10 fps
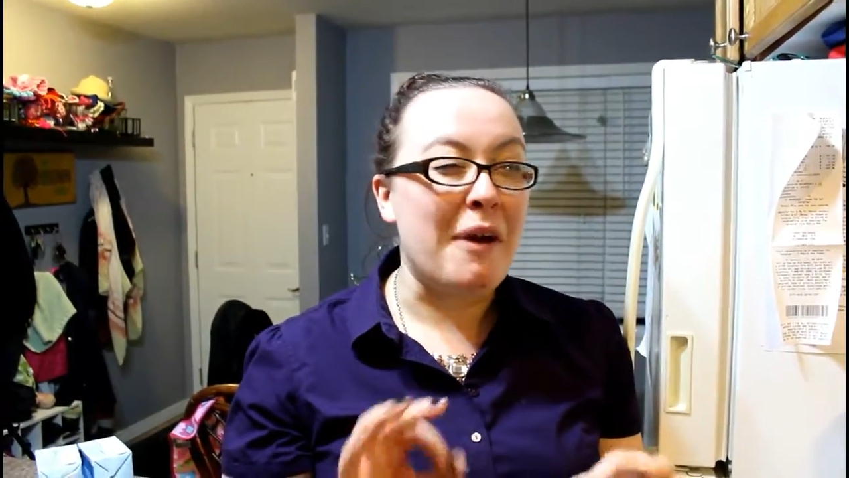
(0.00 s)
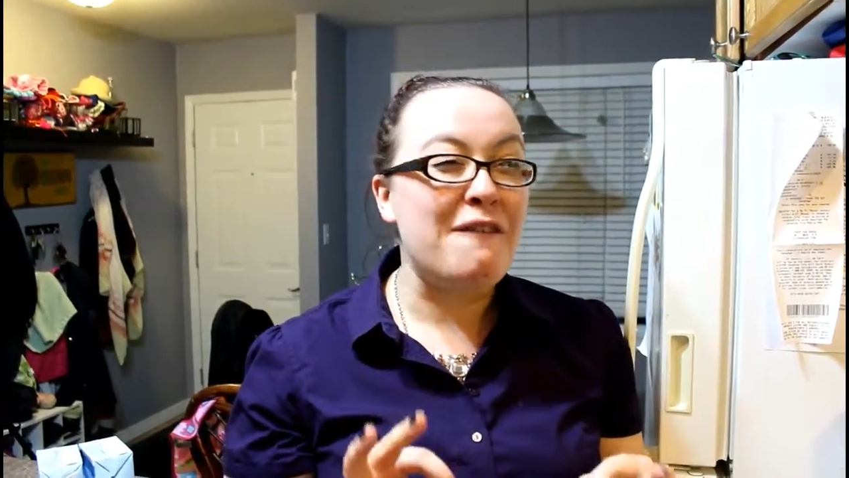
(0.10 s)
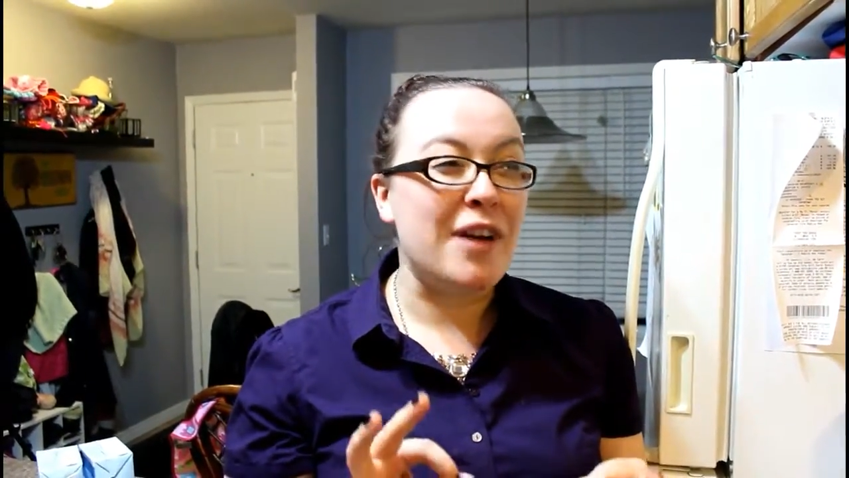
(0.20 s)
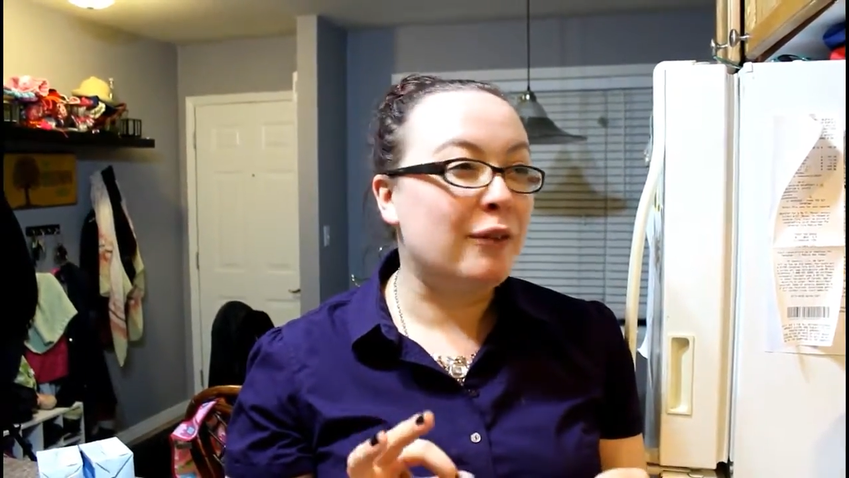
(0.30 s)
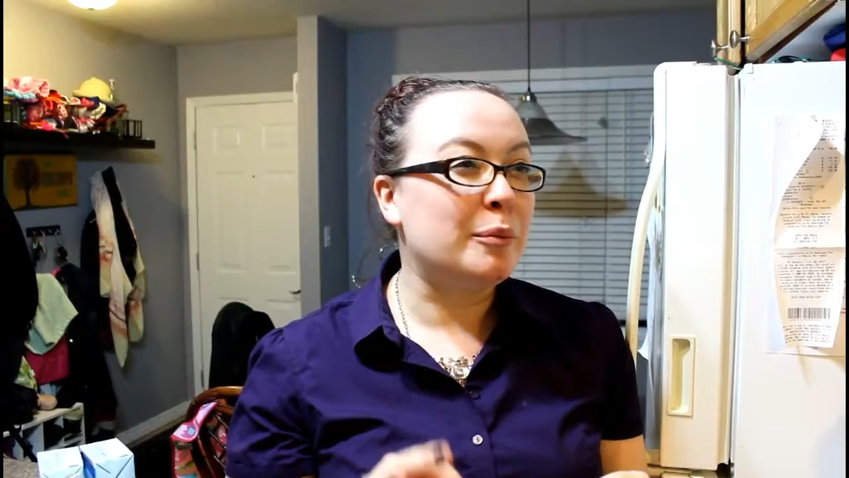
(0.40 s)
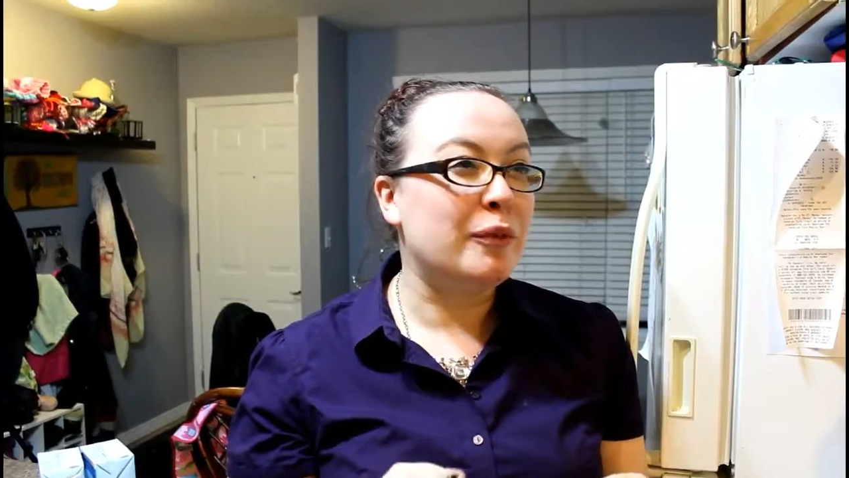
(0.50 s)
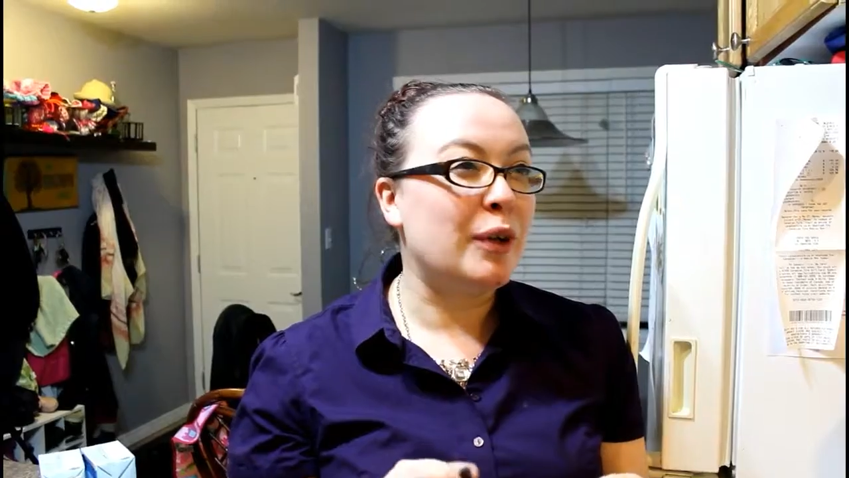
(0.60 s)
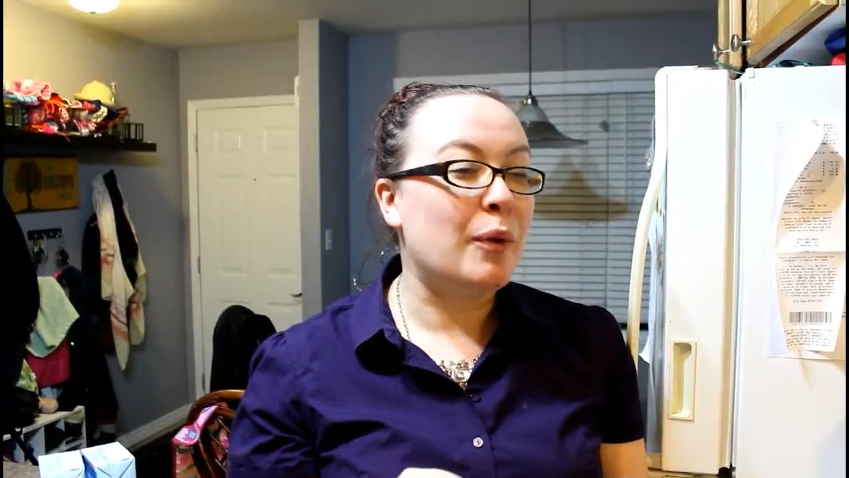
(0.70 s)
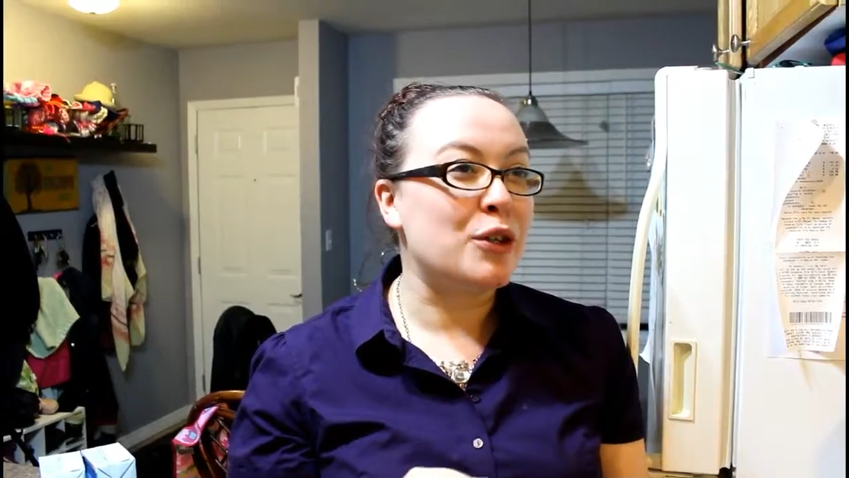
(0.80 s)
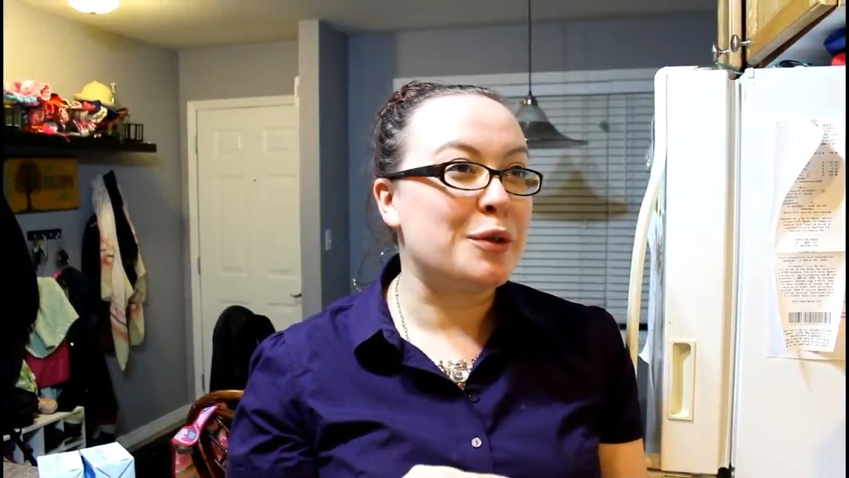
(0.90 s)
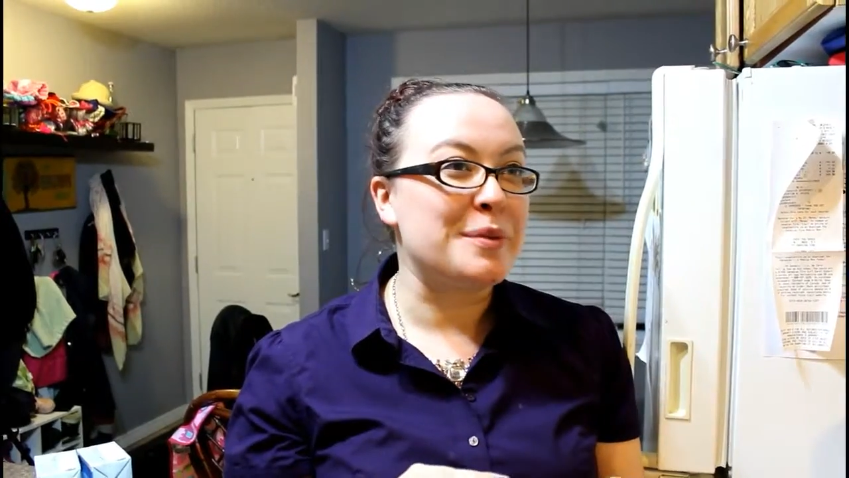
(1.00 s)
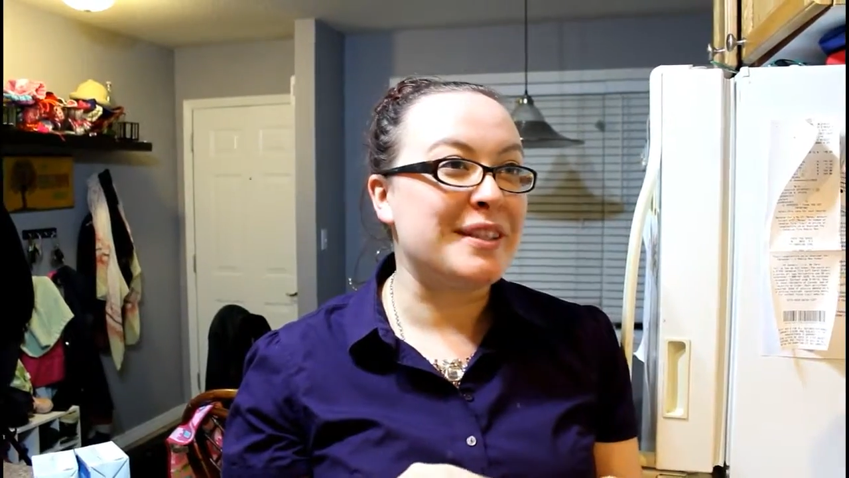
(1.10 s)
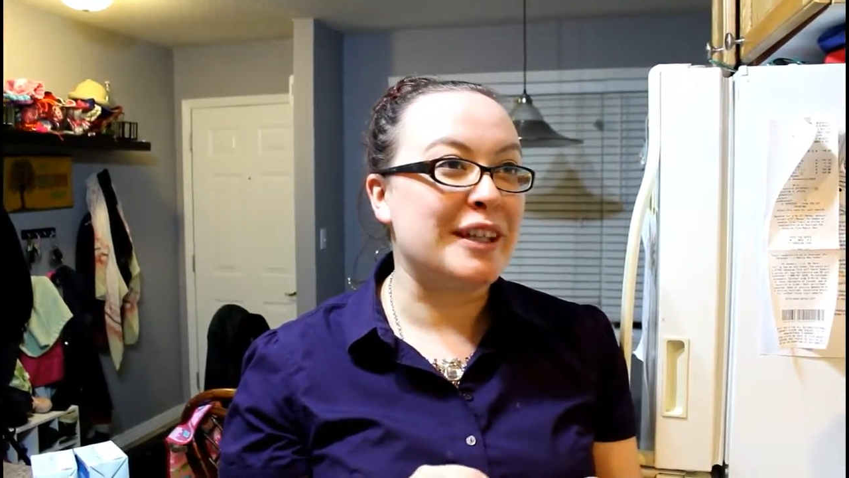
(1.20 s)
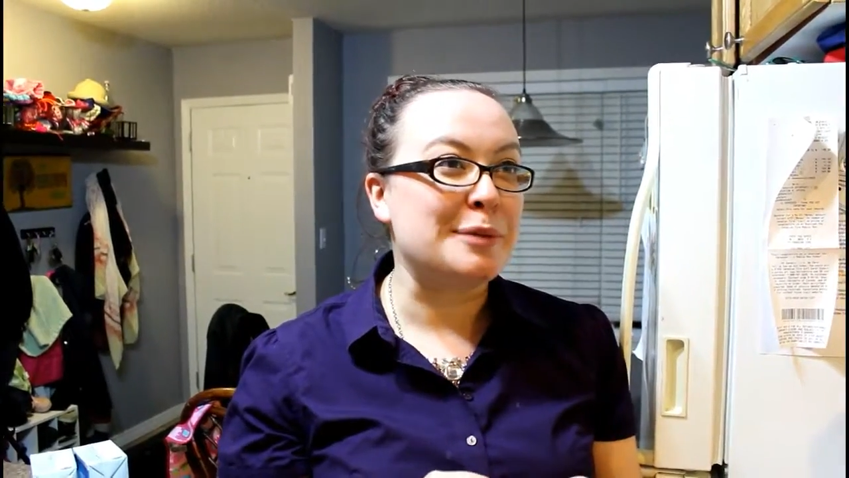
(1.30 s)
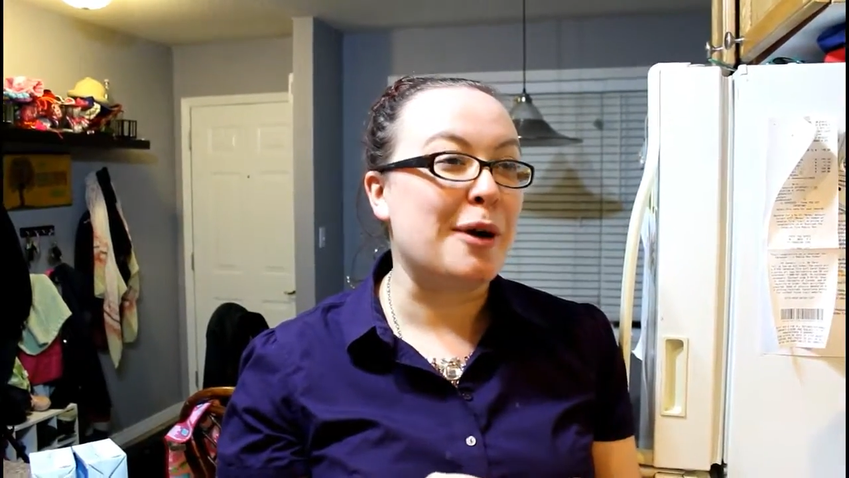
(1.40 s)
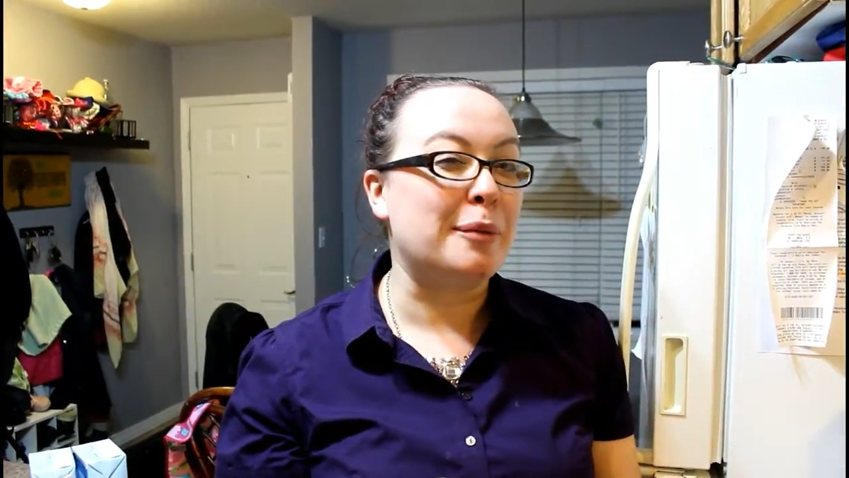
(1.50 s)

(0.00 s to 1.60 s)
My favorite movie to watch when I'm sick is